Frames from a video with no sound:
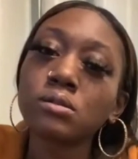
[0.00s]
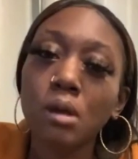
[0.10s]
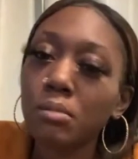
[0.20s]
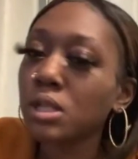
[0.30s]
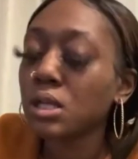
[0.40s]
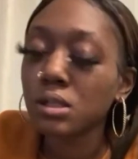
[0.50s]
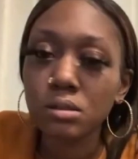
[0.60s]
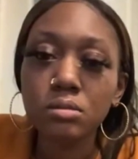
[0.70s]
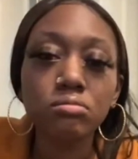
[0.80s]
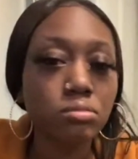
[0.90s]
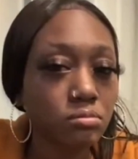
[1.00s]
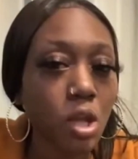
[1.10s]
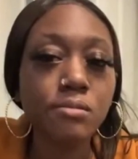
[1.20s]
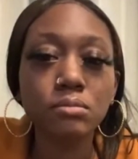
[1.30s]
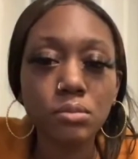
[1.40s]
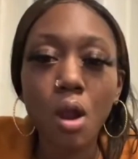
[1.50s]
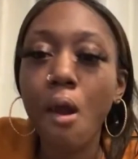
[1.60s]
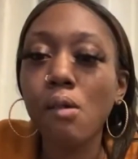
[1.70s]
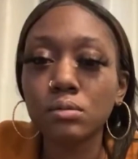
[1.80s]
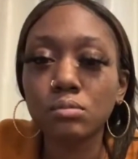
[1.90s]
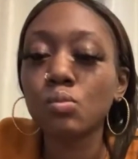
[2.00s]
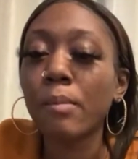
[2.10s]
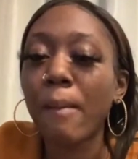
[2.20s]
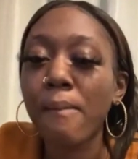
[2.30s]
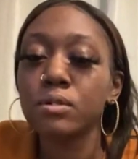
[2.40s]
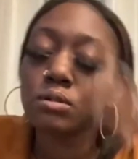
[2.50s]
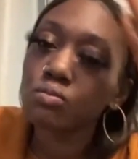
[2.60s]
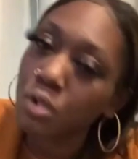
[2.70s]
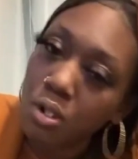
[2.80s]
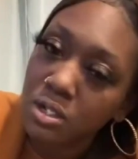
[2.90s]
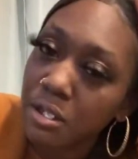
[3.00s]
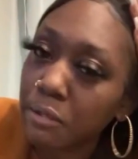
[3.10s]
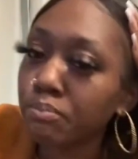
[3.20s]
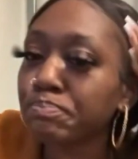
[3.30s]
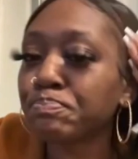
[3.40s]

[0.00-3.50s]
I'm gonna be in Texas with my babies. We're going to see